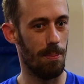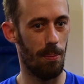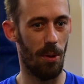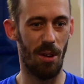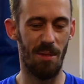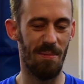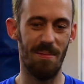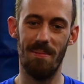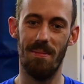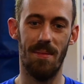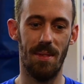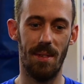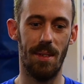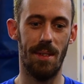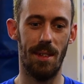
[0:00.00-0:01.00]
but
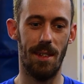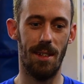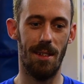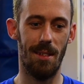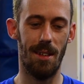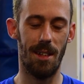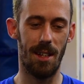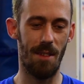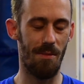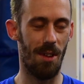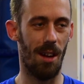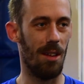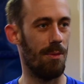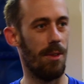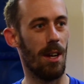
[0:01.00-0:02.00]
it didn't
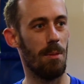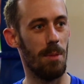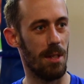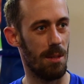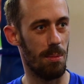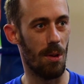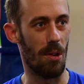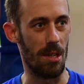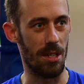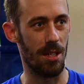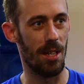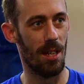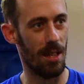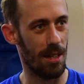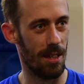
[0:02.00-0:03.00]
really affect me, to be honest.
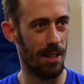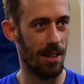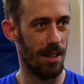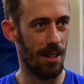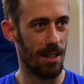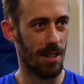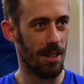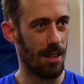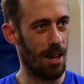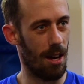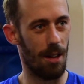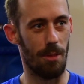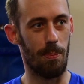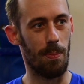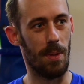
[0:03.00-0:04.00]

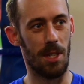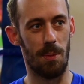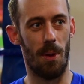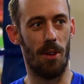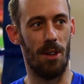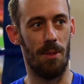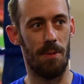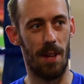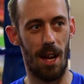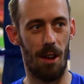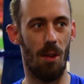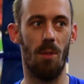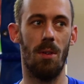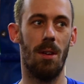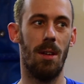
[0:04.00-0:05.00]
I've been smoking it for that
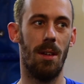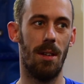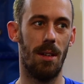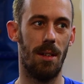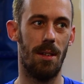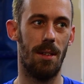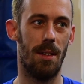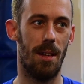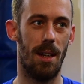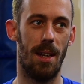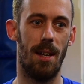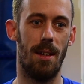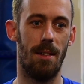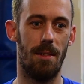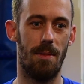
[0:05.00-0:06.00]
long.
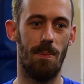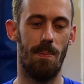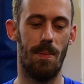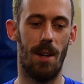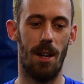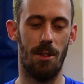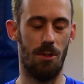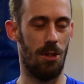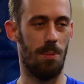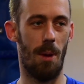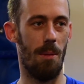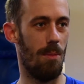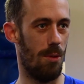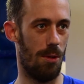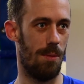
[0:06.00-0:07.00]
I just
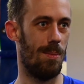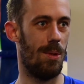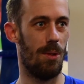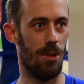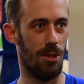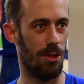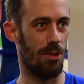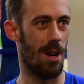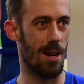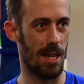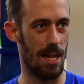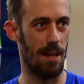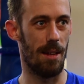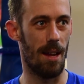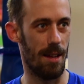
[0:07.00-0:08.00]
smoke more and more to try and
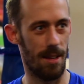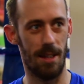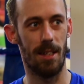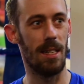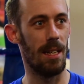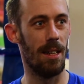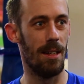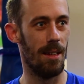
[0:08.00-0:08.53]
get that hit.